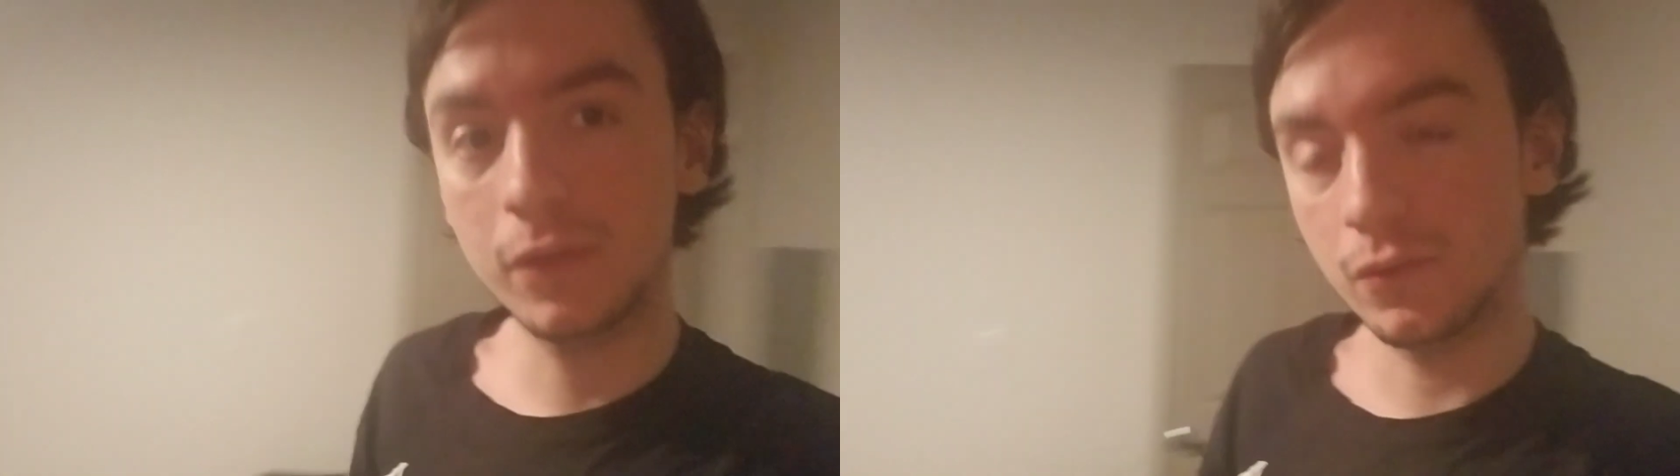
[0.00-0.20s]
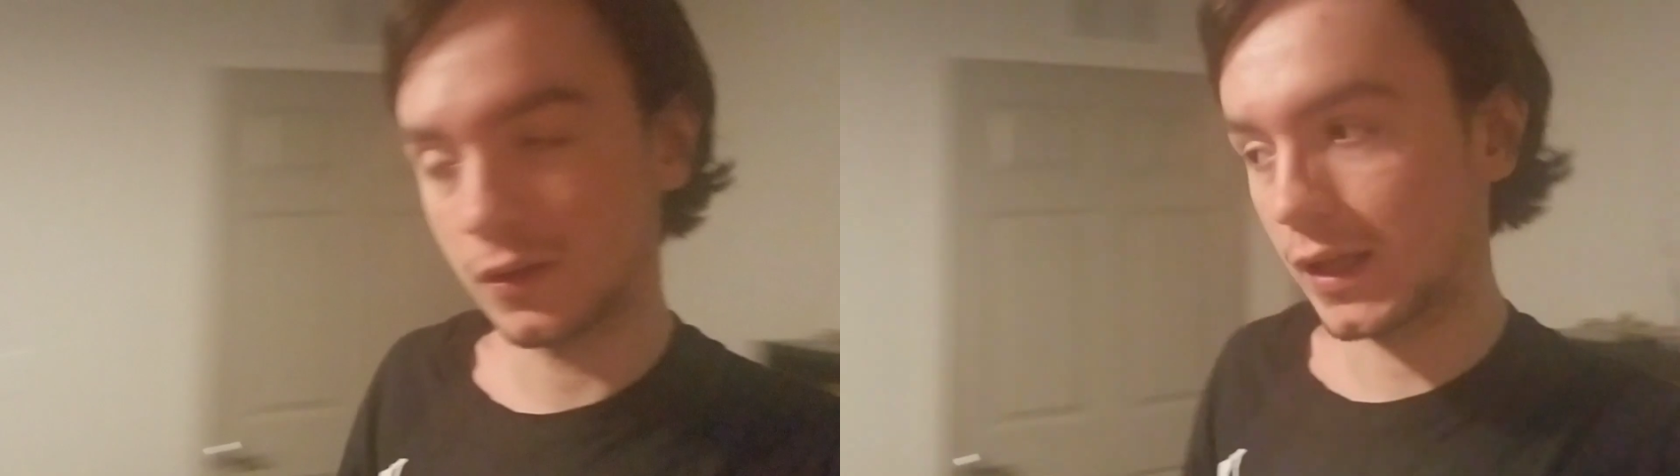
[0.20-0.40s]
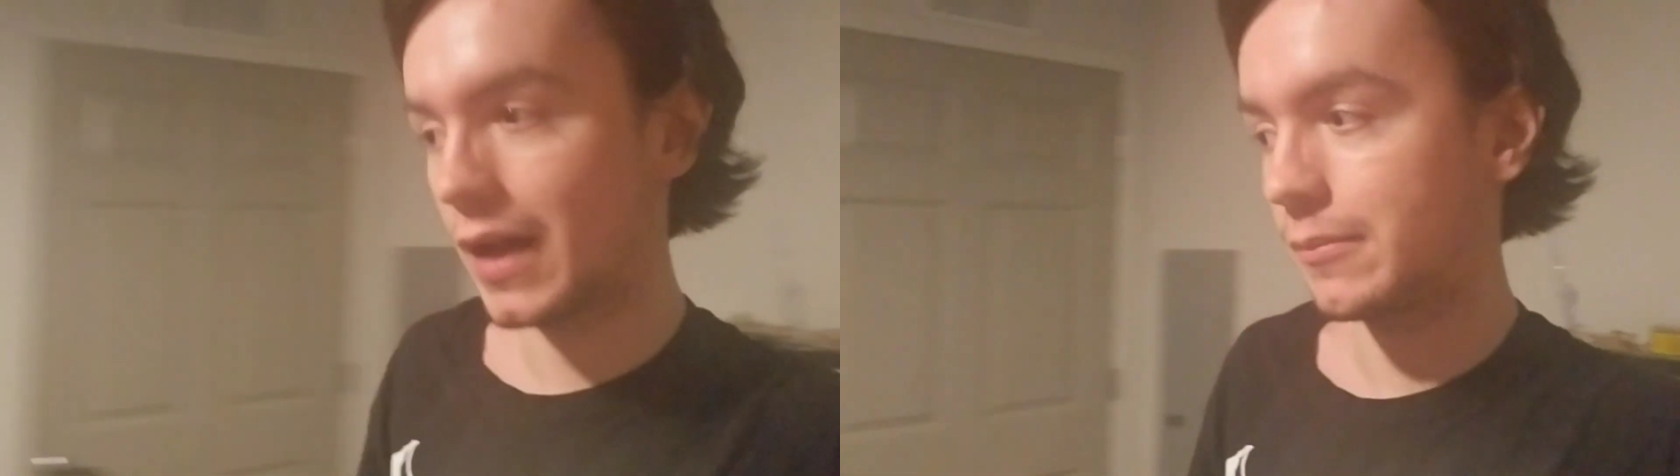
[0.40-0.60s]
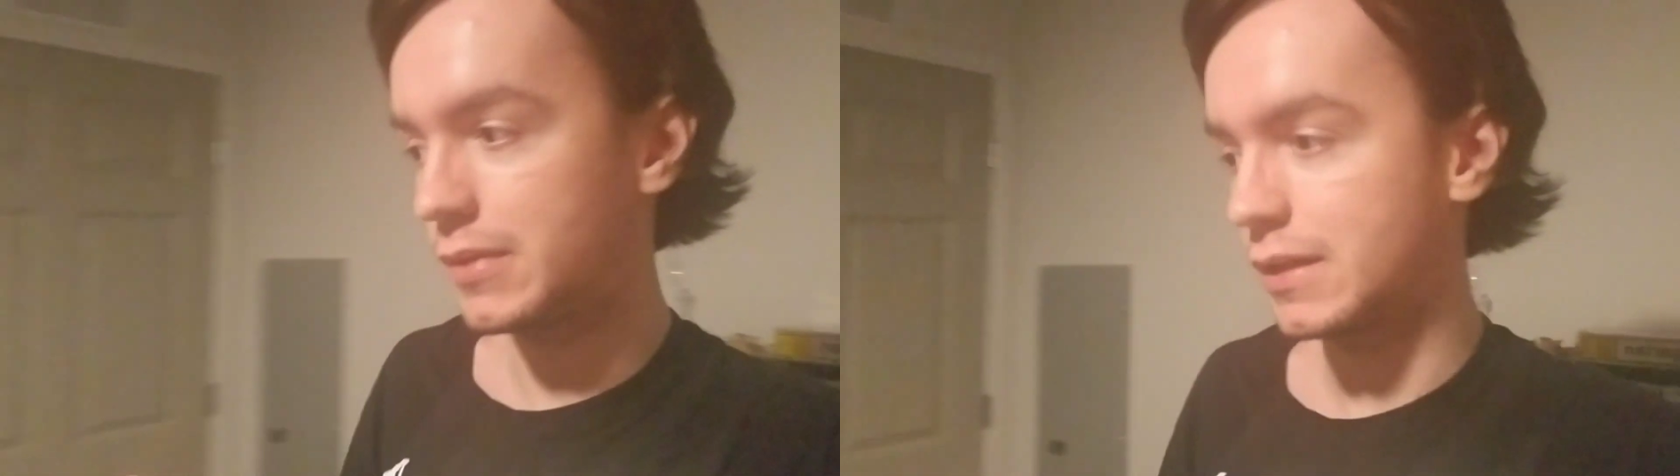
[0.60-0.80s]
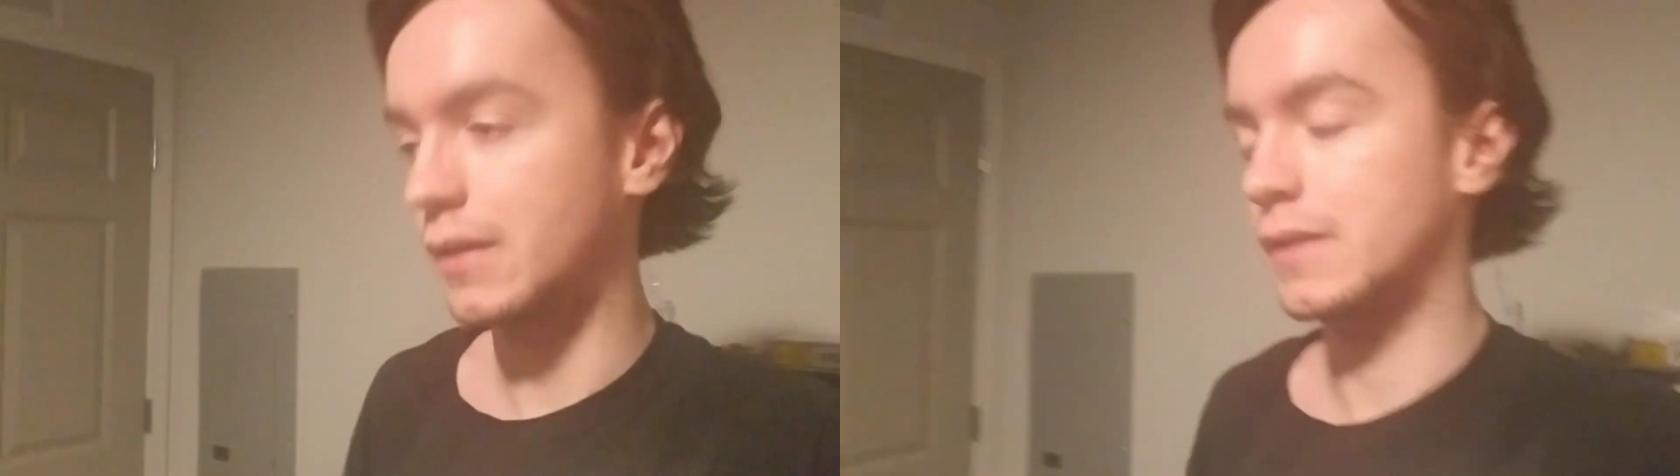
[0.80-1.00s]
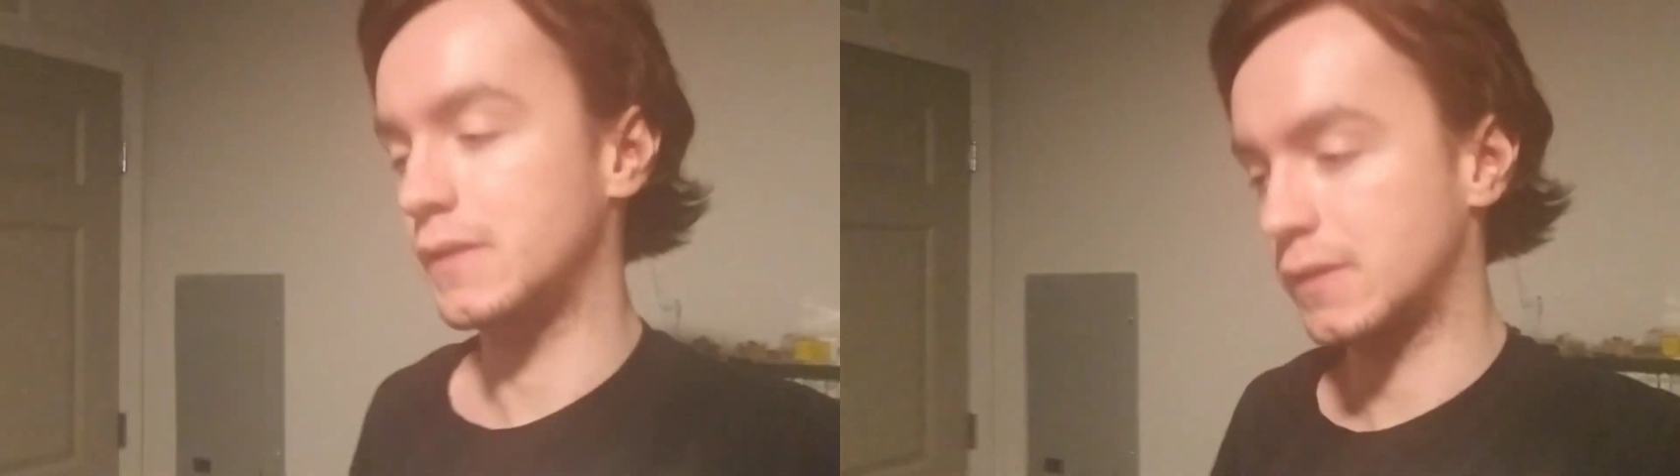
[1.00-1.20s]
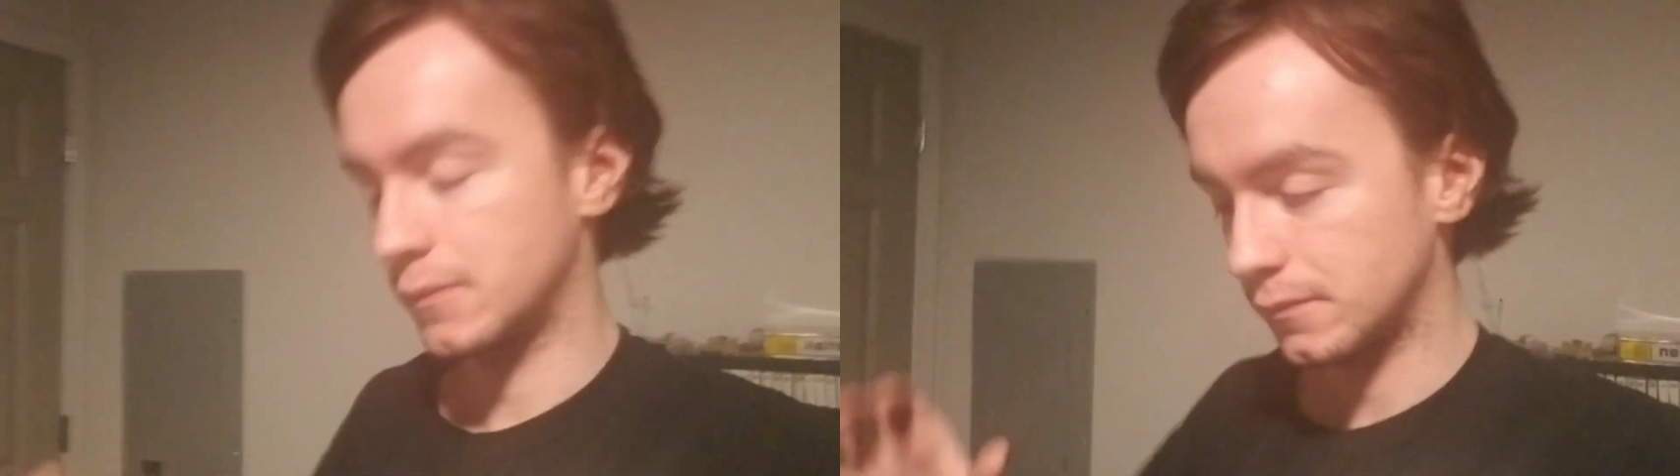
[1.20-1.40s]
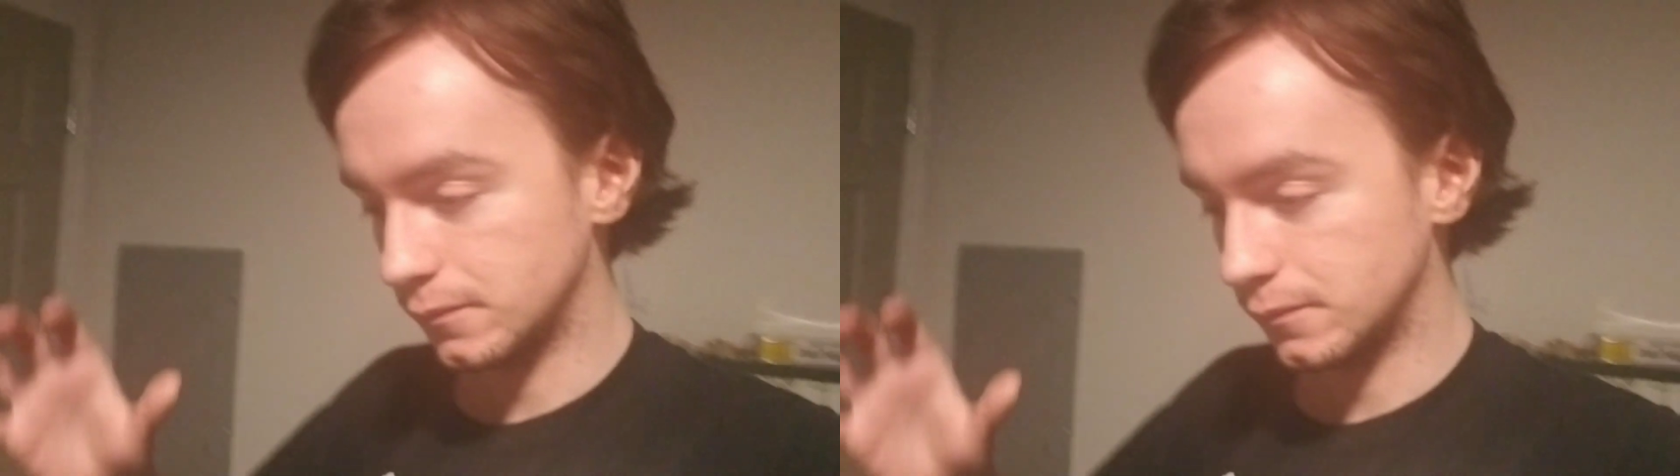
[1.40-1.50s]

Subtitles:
you a lot because